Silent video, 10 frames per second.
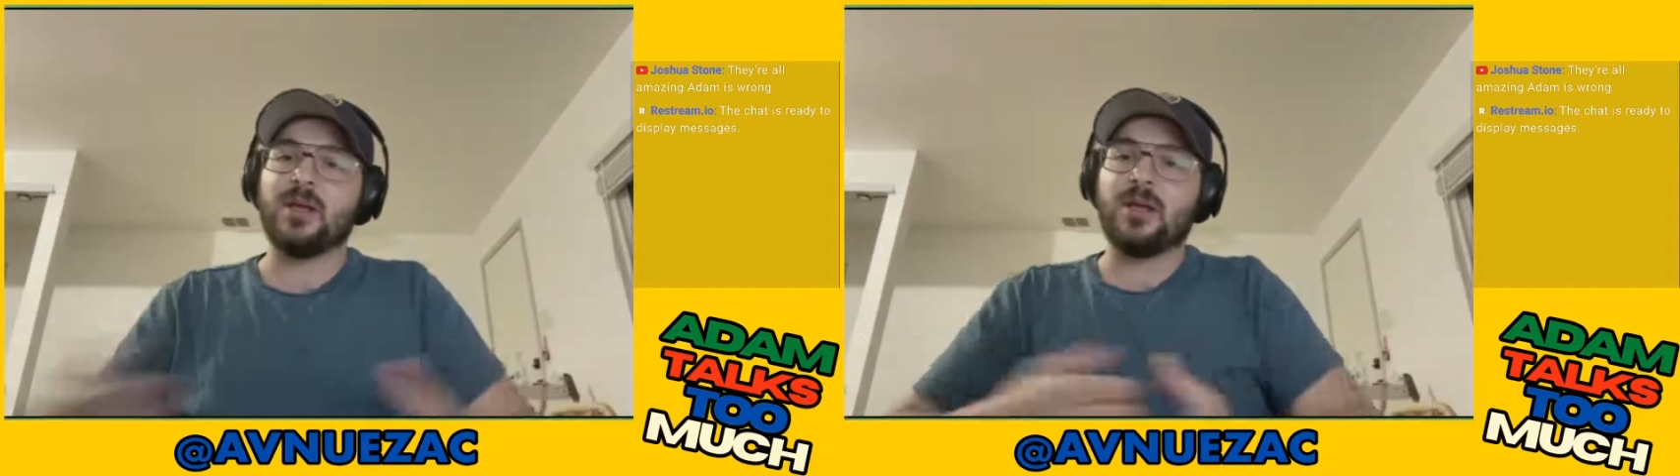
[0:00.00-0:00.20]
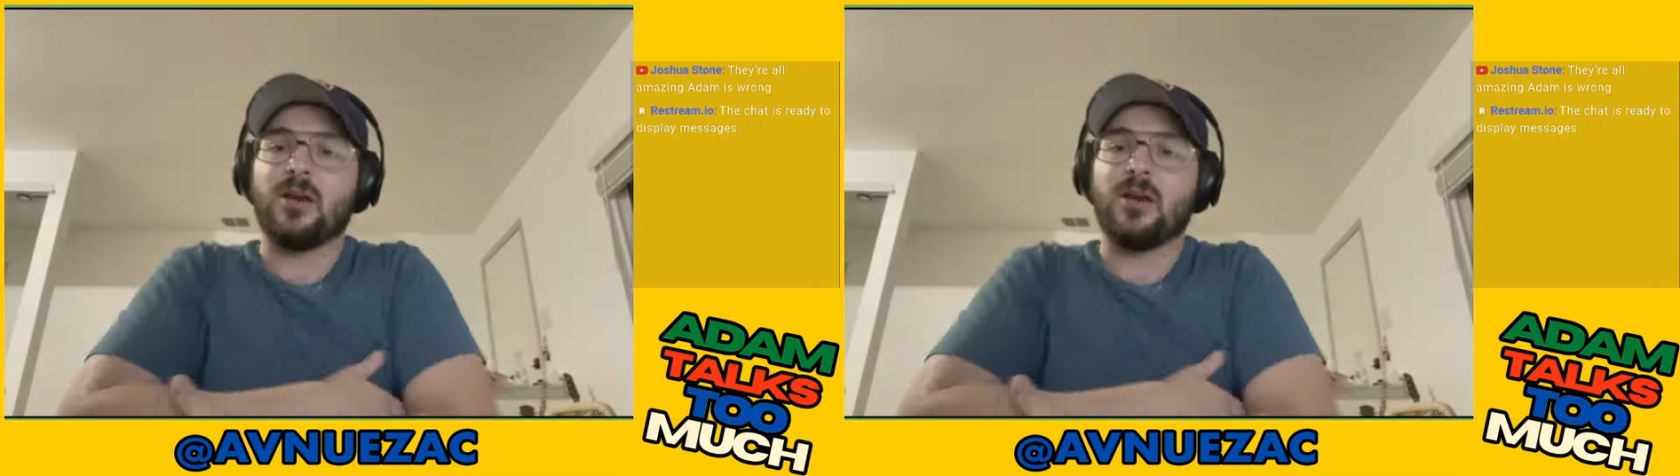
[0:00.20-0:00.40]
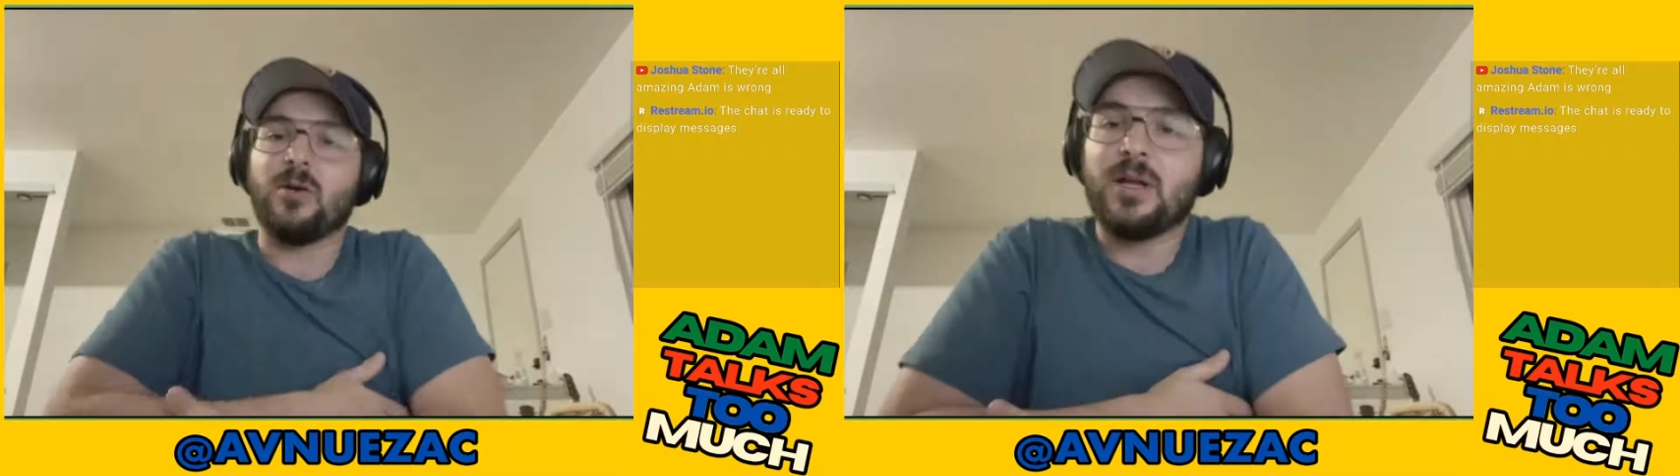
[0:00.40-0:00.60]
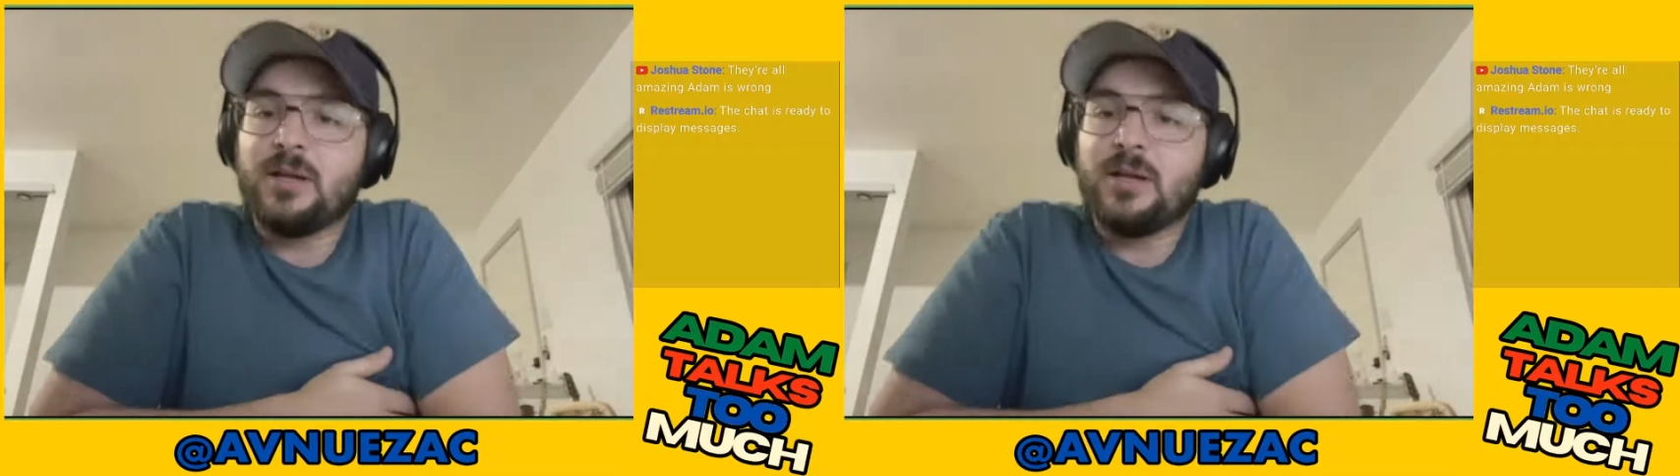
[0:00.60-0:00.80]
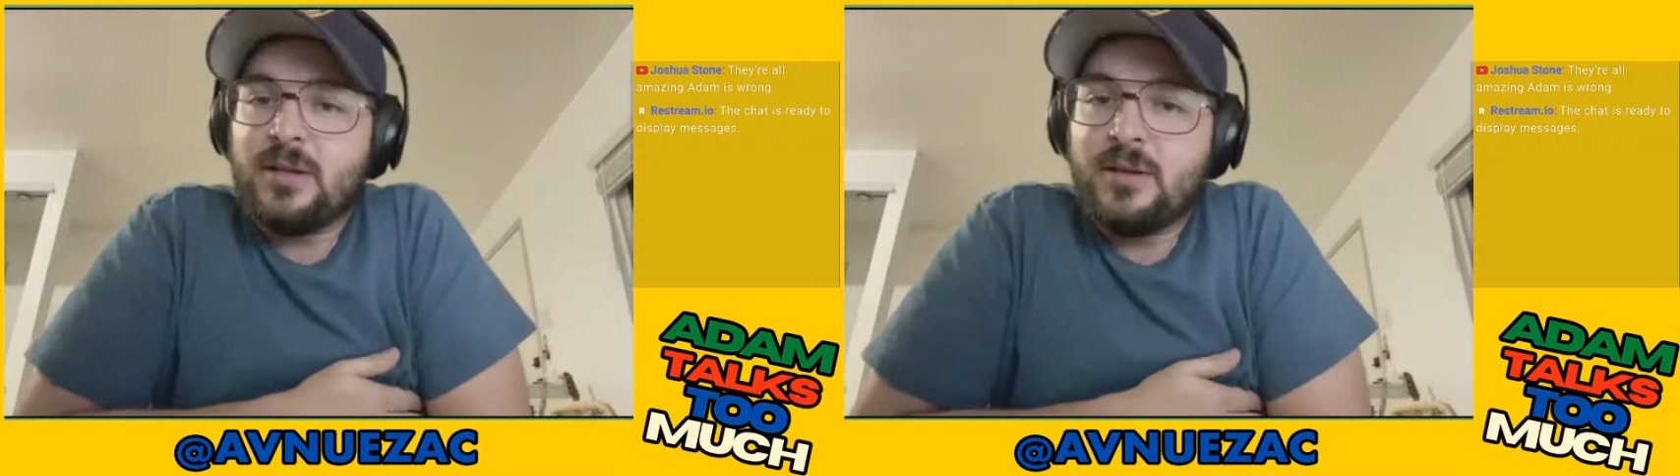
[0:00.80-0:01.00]
And
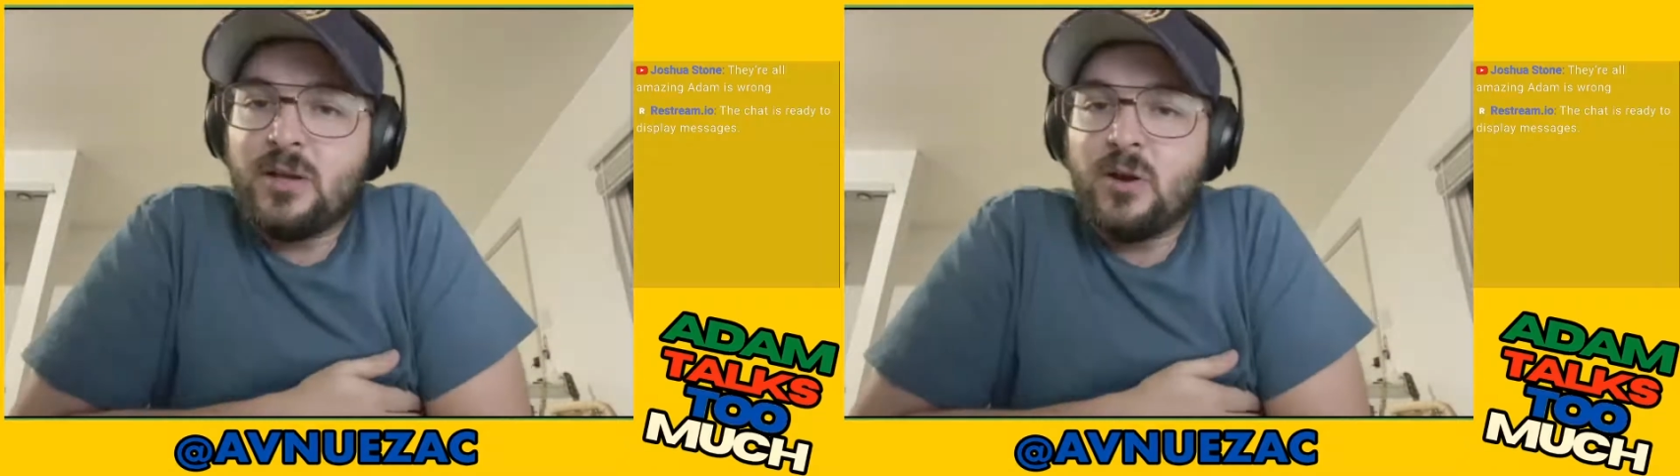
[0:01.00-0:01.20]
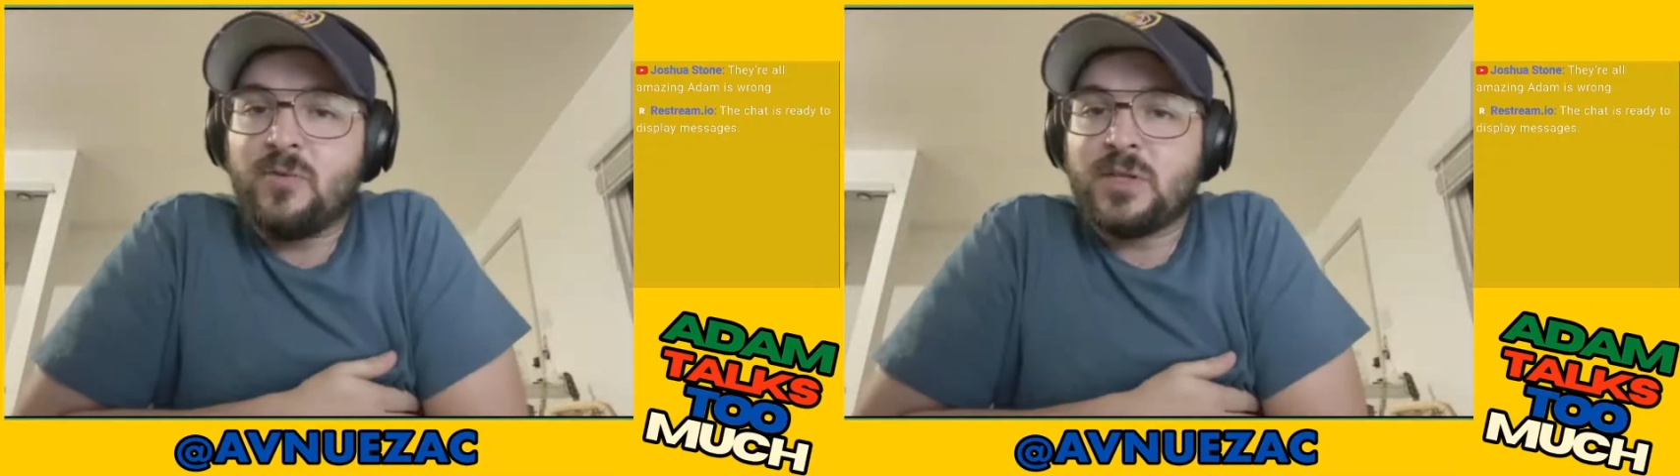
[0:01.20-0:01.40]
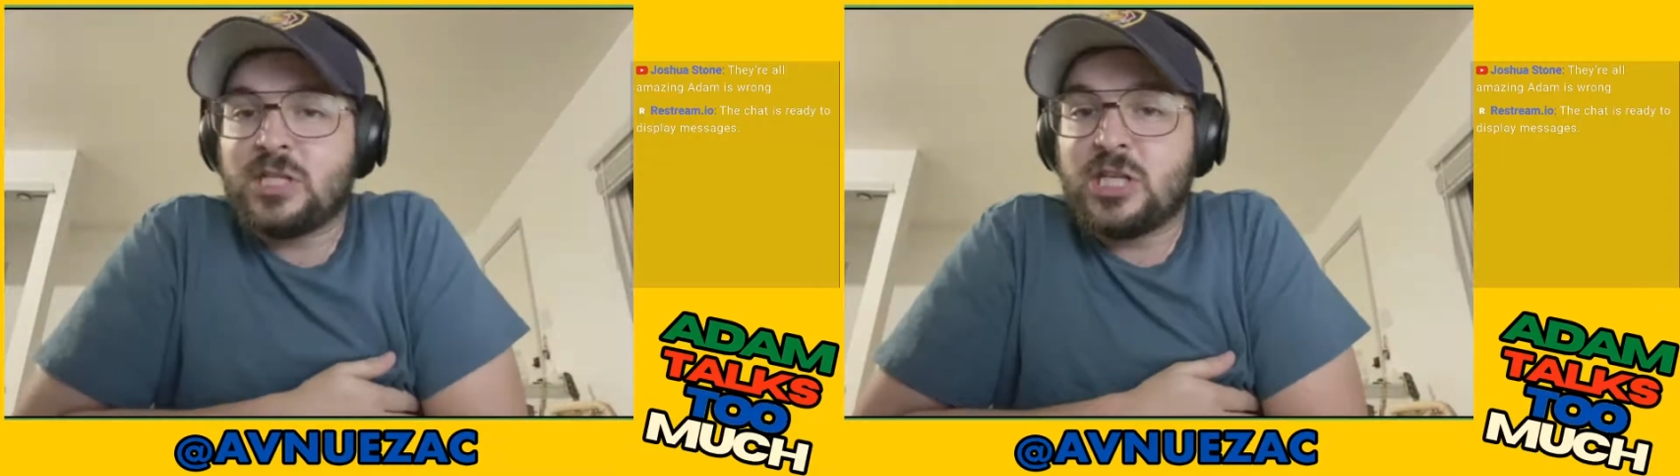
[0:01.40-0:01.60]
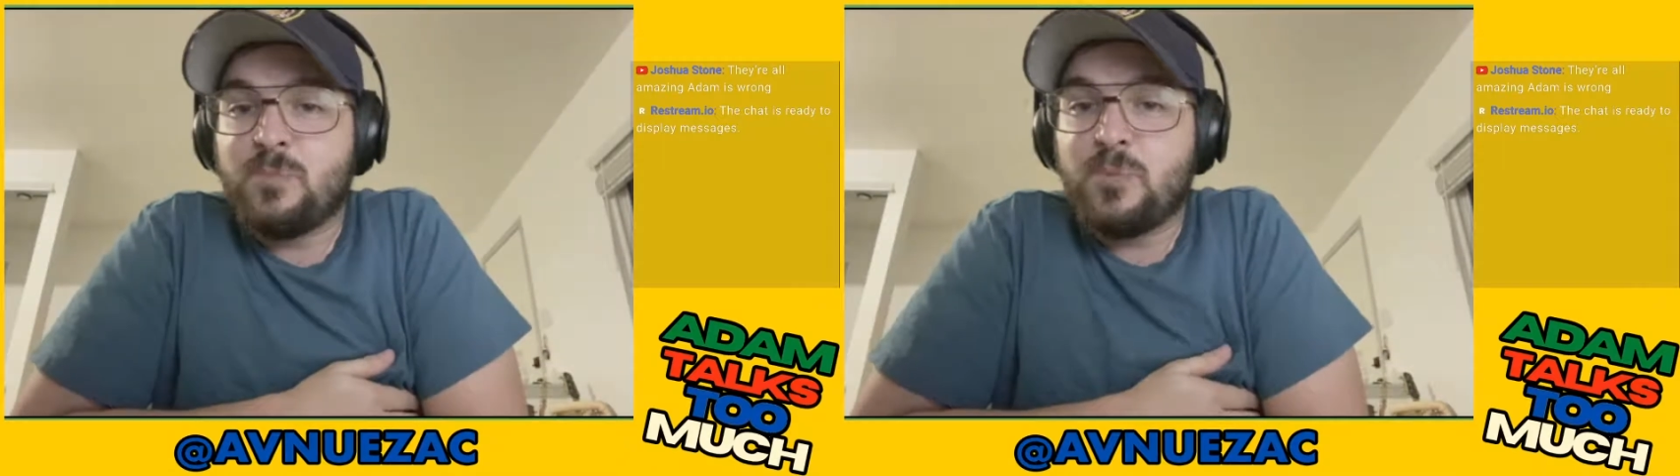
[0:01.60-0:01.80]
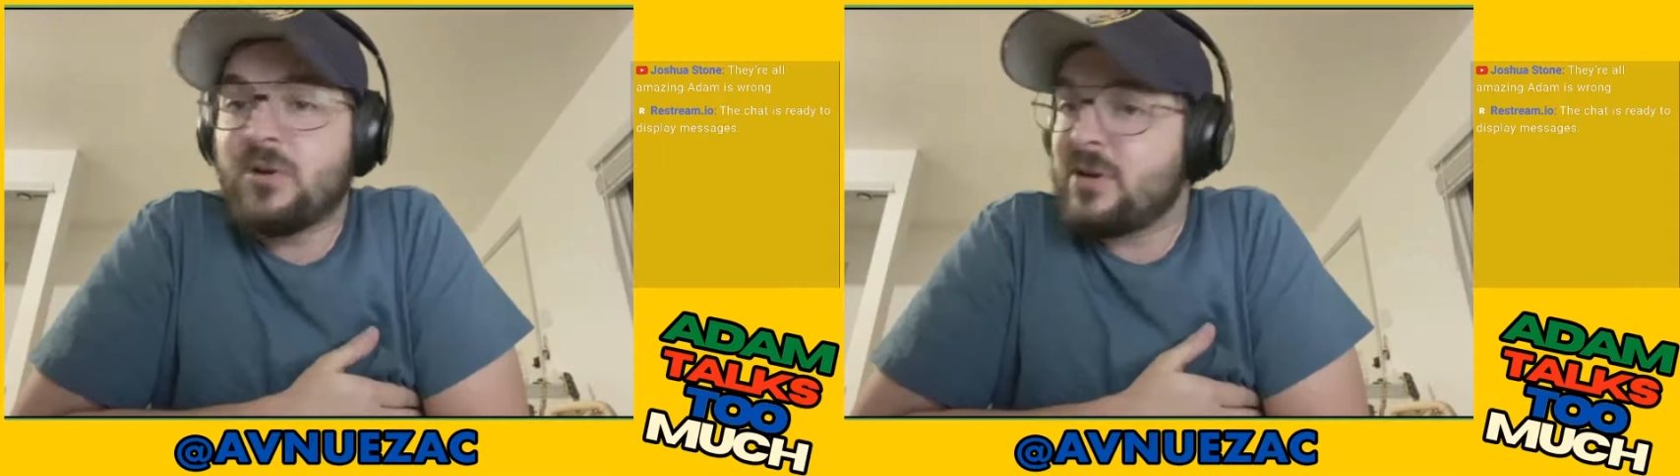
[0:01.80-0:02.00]
if it's
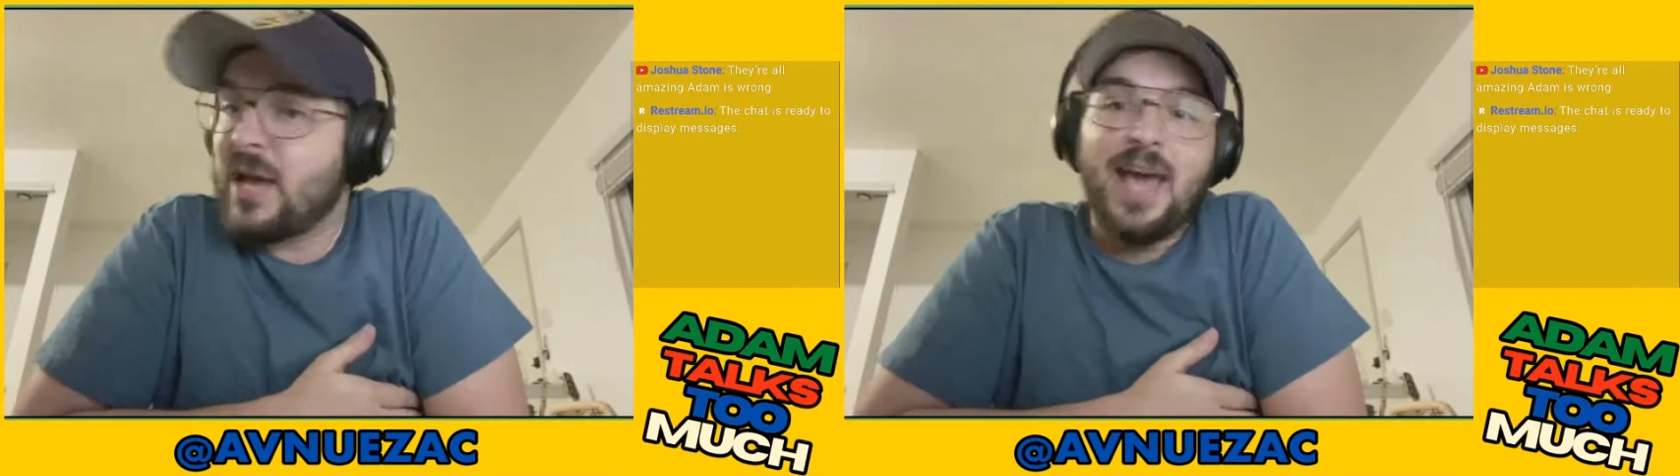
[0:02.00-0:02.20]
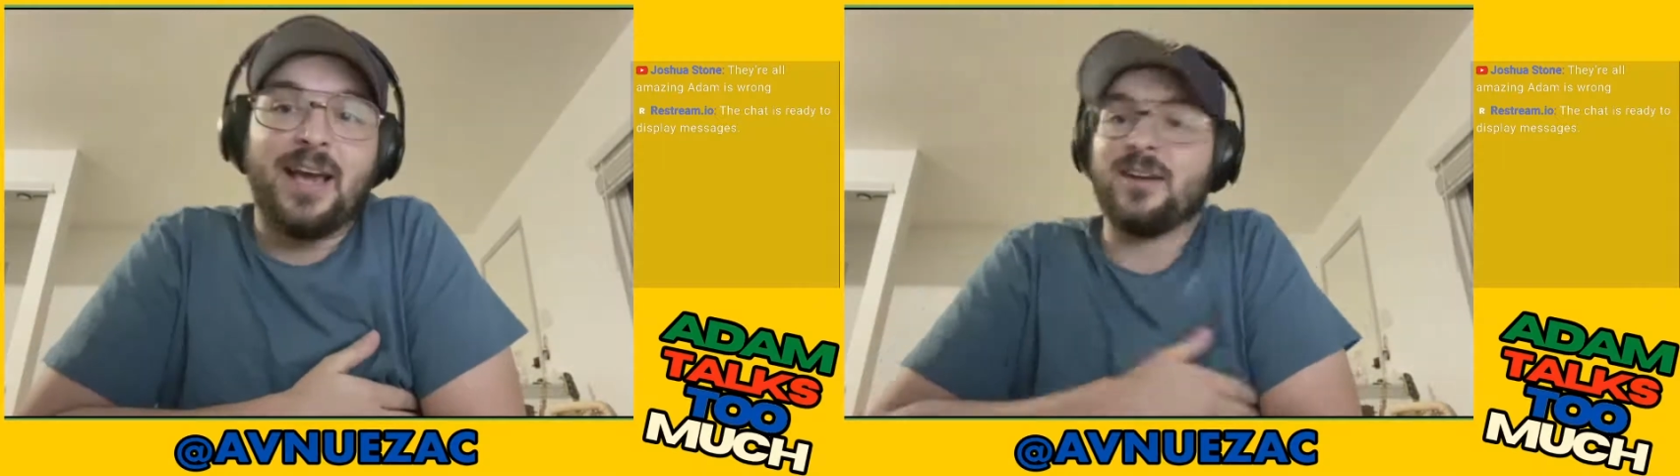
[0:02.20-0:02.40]
cheaper, hey,